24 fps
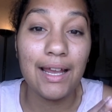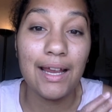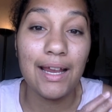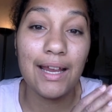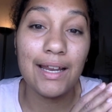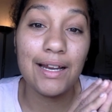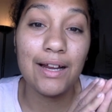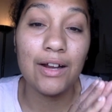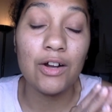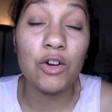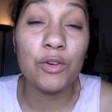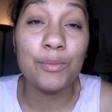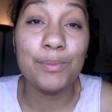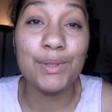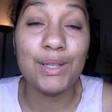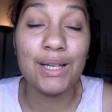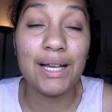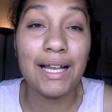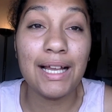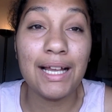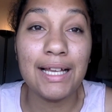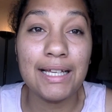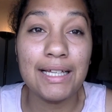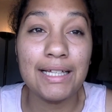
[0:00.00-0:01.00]
and I hope you
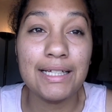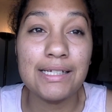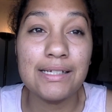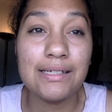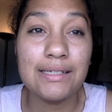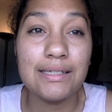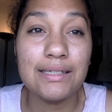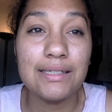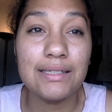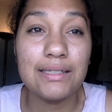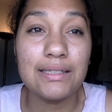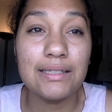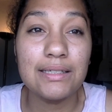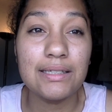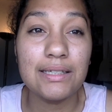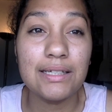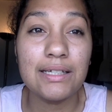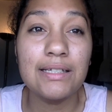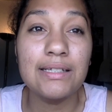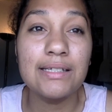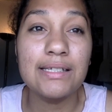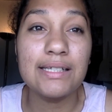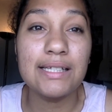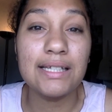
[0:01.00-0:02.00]
guys
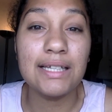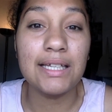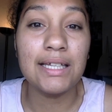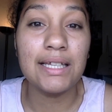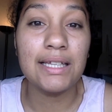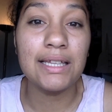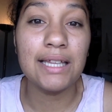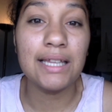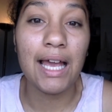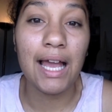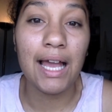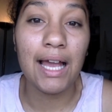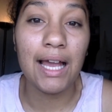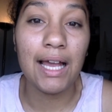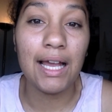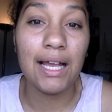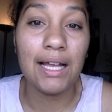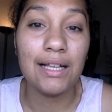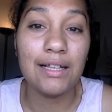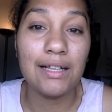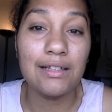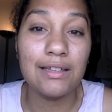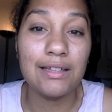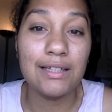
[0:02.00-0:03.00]
can see
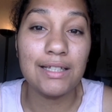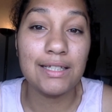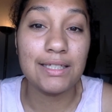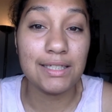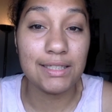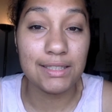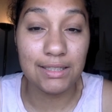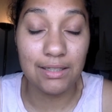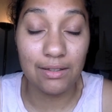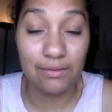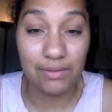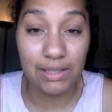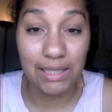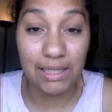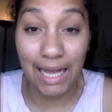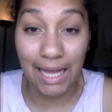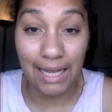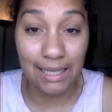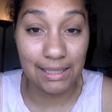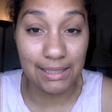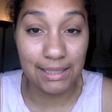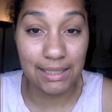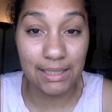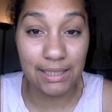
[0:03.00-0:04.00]
that this is the
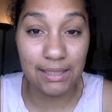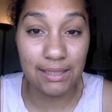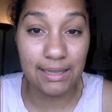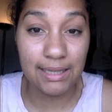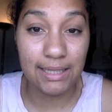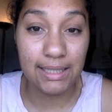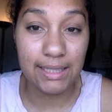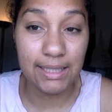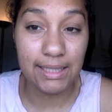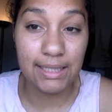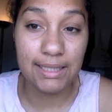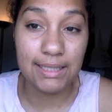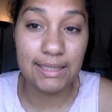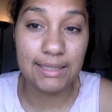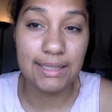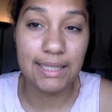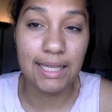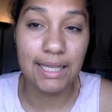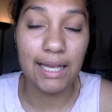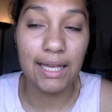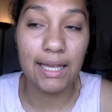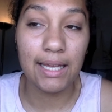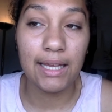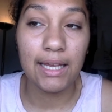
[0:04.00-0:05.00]
reality of things.
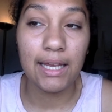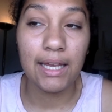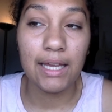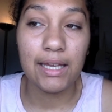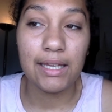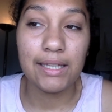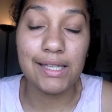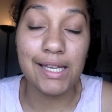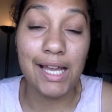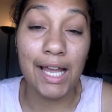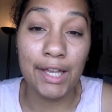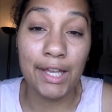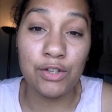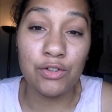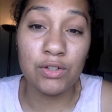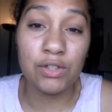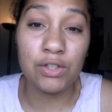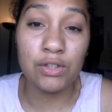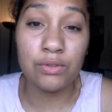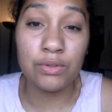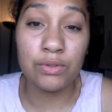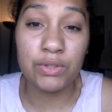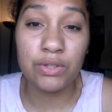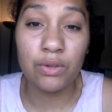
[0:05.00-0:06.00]
That, yeah, you
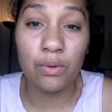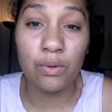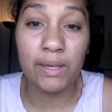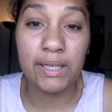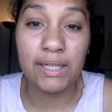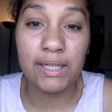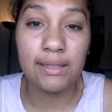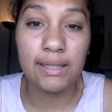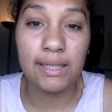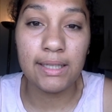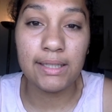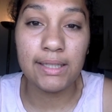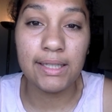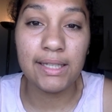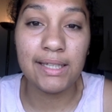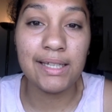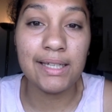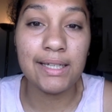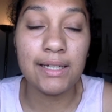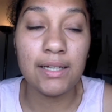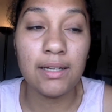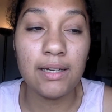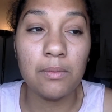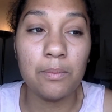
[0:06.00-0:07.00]
could lose the weight in the
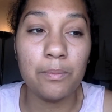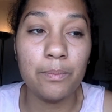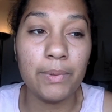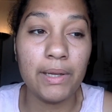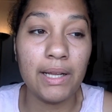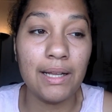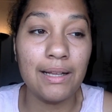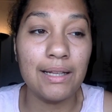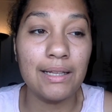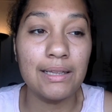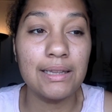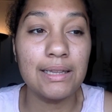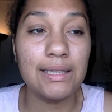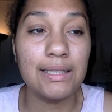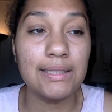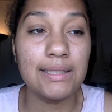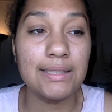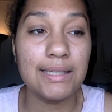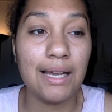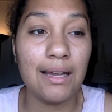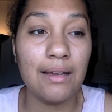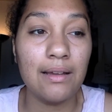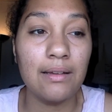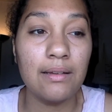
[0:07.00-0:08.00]
year, but the
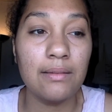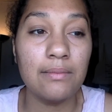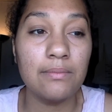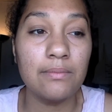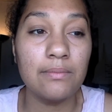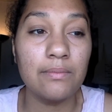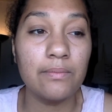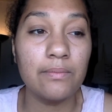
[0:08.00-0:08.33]
time,